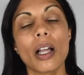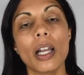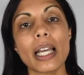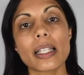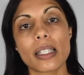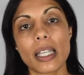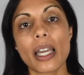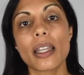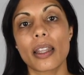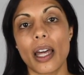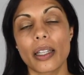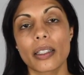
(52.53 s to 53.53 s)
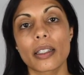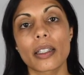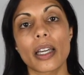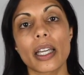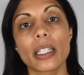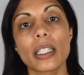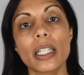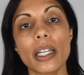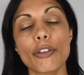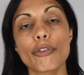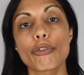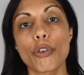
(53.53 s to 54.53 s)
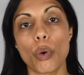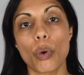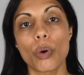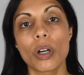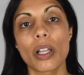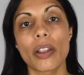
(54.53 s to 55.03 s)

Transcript: Let's say then that in year 4